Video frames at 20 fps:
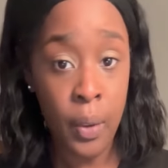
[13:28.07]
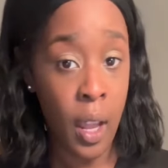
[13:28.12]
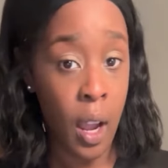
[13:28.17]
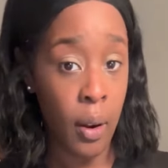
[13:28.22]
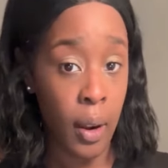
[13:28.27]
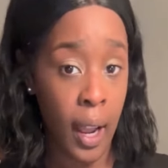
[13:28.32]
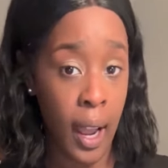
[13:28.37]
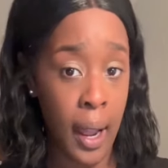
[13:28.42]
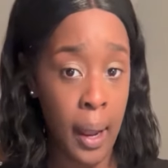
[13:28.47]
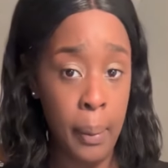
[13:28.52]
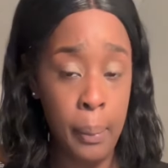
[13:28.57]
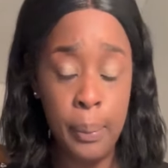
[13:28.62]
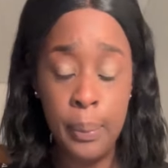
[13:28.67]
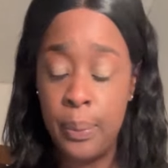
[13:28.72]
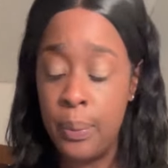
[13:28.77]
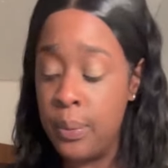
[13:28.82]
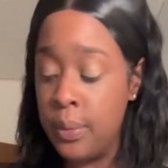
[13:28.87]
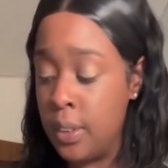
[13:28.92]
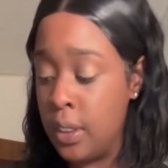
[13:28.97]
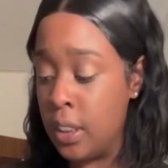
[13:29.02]
Okay?
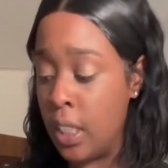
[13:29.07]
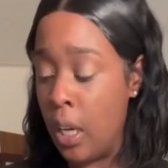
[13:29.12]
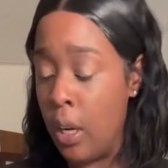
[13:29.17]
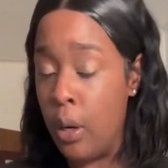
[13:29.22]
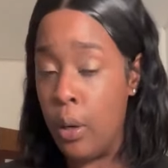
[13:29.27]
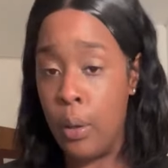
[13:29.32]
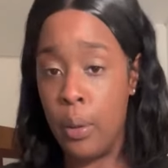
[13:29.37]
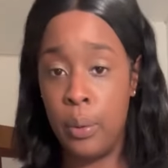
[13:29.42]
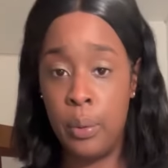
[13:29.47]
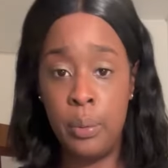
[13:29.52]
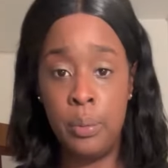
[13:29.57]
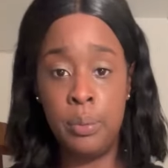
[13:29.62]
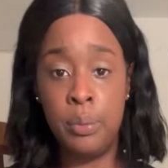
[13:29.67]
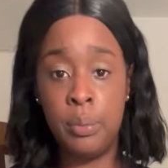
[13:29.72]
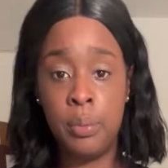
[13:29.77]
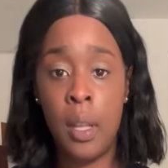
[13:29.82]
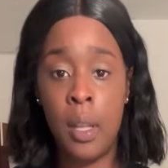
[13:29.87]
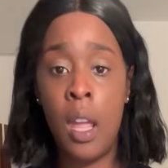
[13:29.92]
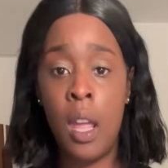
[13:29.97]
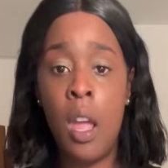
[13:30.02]
So
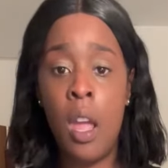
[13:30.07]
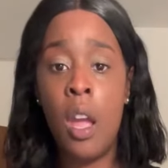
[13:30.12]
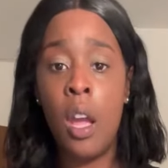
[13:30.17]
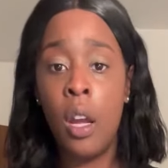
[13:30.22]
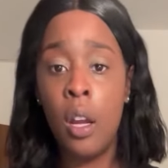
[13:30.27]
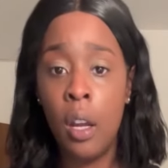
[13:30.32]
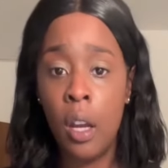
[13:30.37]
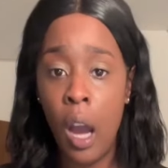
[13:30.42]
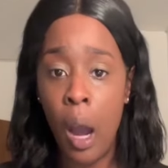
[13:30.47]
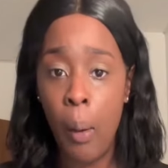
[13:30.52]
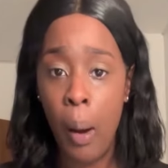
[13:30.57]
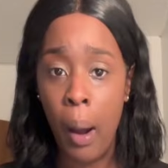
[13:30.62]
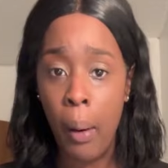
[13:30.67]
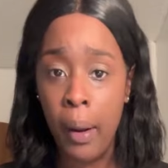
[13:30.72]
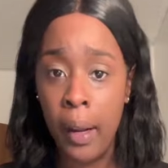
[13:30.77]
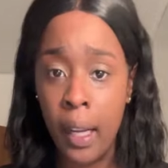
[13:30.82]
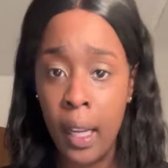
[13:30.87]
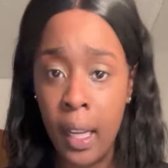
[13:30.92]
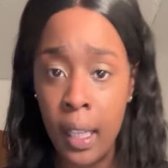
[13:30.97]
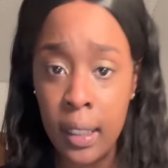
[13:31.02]
go
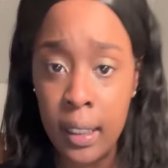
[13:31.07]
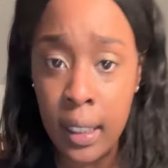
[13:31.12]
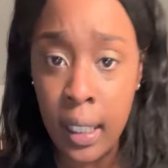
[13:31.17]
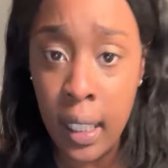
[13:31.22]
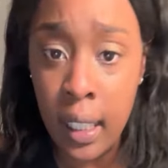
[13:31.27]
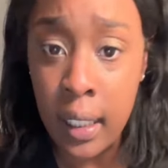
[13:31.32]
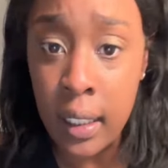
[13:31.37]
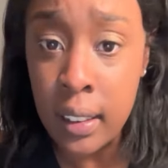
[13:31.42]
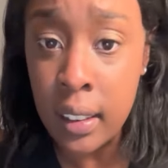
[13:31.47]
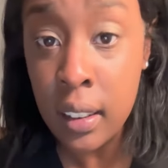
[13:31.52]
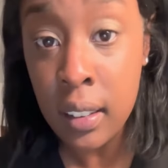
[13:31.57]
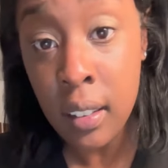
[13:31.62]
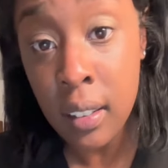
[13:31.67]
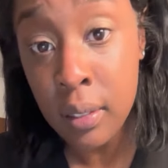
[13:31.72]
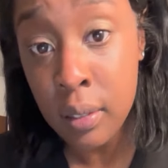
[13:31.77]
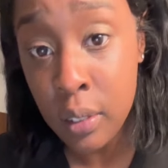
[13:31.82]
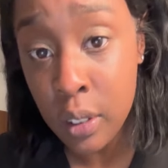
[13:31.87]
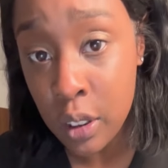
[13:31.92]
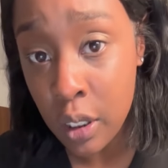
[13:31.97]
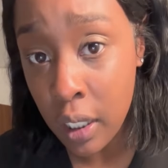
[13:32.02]
out and get this.
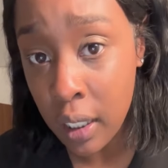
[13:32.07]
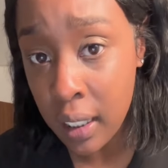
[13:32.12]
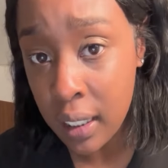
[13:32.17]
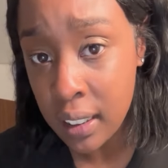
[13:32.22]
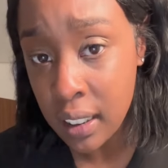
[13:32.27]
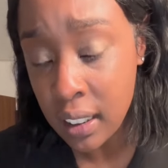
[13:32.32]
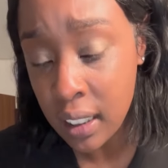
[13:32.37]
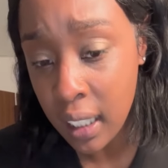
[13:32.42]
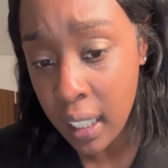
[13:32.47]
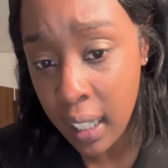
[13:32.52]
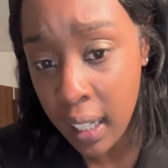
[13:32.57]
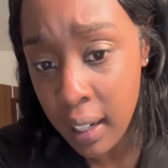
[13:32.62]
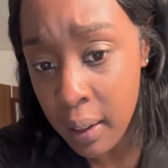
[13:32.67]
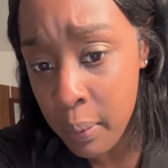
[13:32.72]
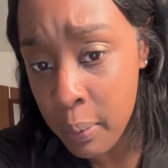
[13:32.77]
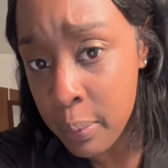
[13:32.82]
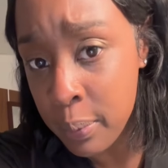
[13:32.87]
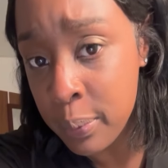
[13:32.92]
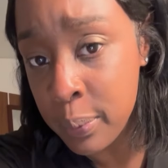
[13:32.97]
Jurllyshe